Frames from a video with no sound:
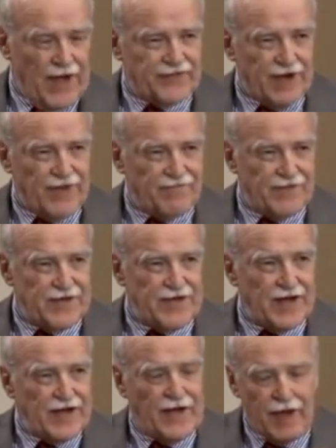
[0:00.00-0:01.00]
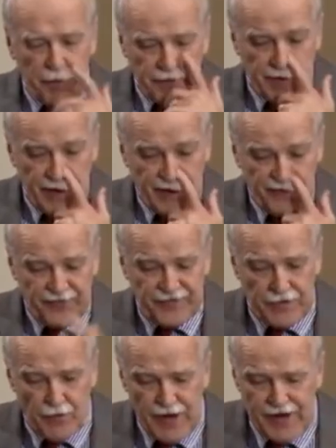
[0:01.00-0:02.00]
HIV and hepatitis
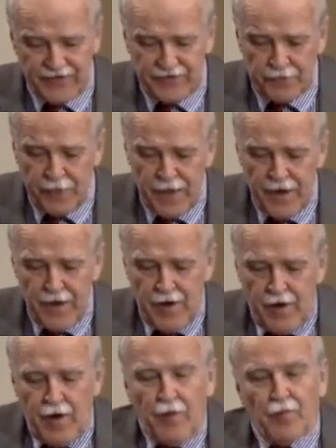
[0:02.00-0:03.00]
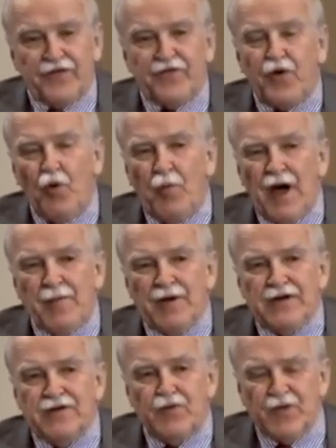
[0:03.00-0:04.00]
C rates. President
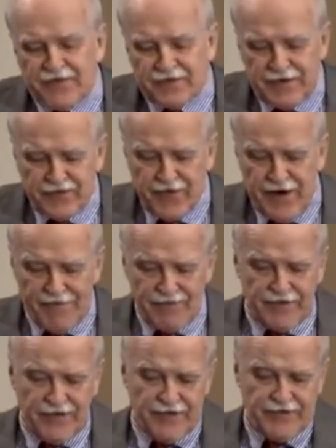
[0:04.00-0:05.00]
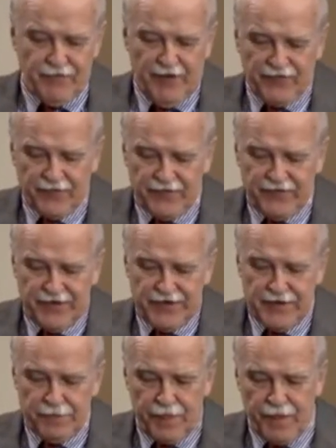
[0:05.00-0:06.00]
Obama recently traveled to West
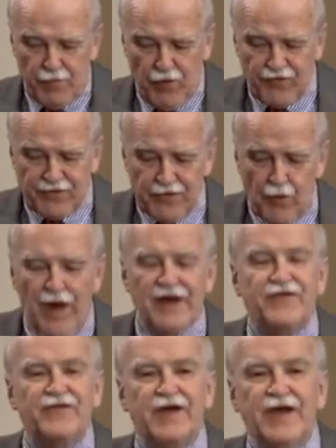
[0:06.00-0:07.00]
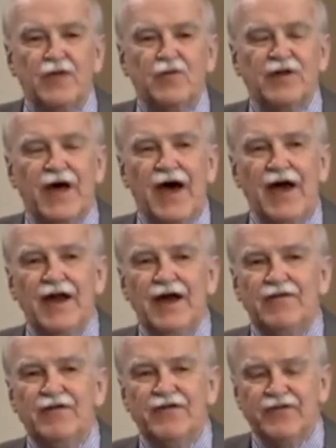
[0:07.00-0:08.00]
Virginia, a mostly white state with high
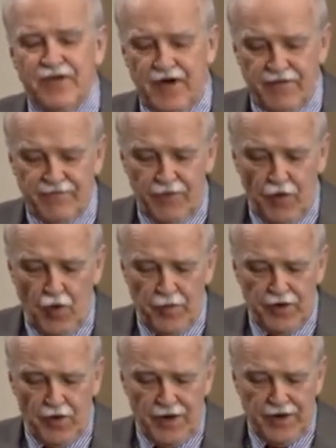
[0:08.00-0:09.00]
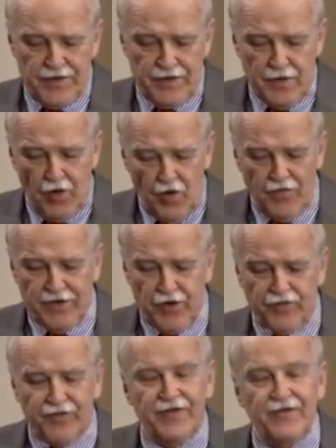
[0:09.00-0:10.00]
levels of opioid
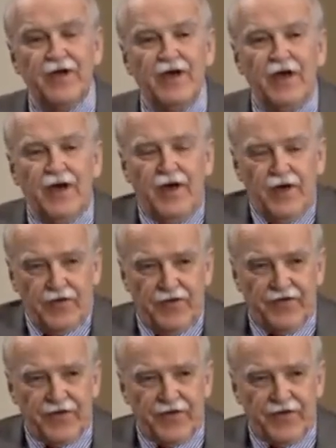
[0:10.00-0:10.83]
overdoses, to